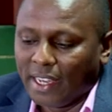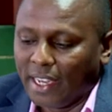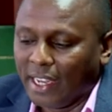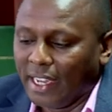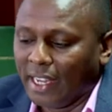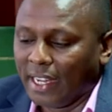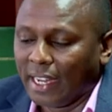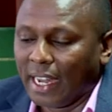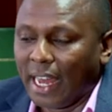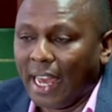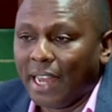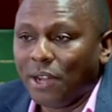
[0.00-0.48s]

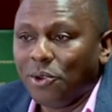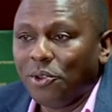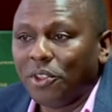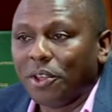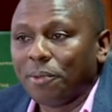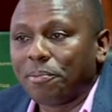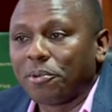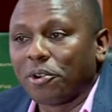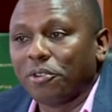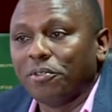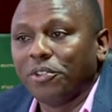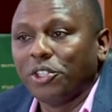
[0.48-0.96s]
in line with
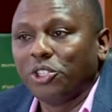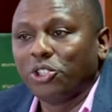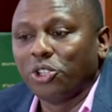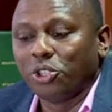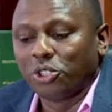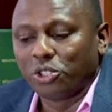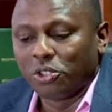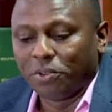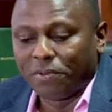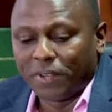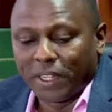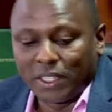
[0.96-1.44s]
the
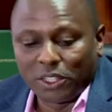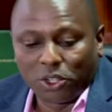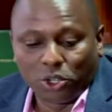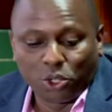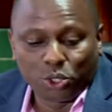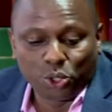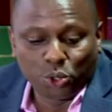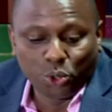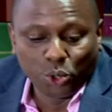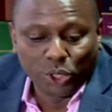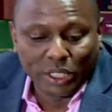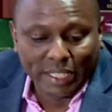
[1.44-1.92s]
provisions of
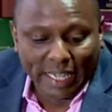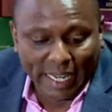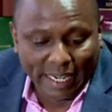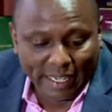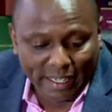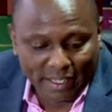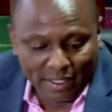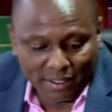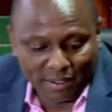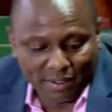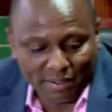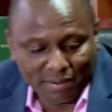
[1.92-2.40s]
Article
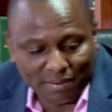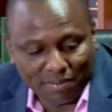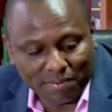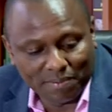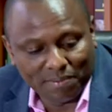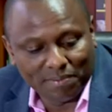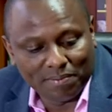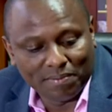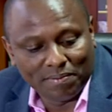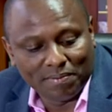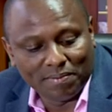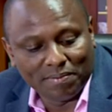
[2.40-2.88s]
210,
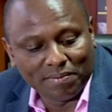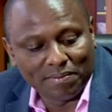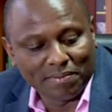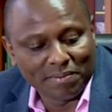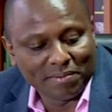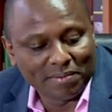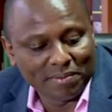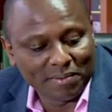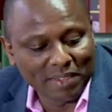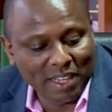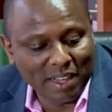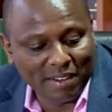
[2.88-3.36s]

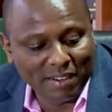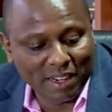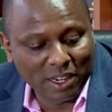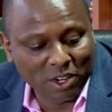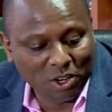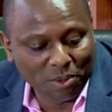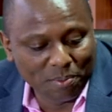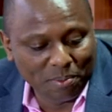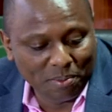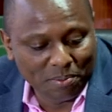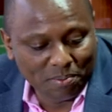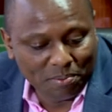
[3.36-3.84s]
I have a
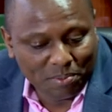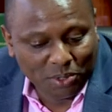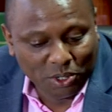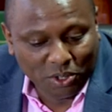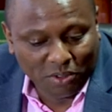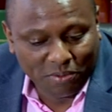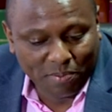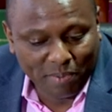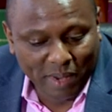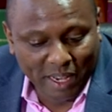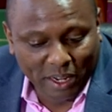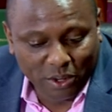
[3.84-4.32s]
copy
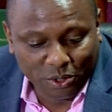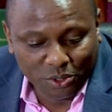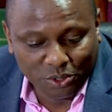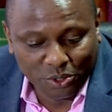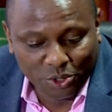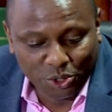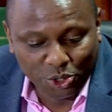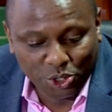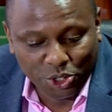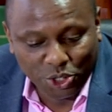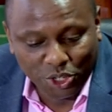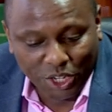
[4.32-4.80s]
of my
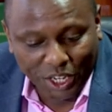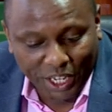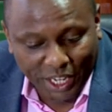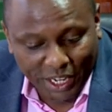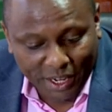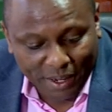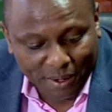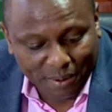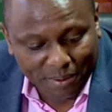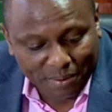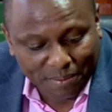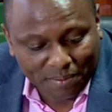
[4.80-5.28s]
constitution here.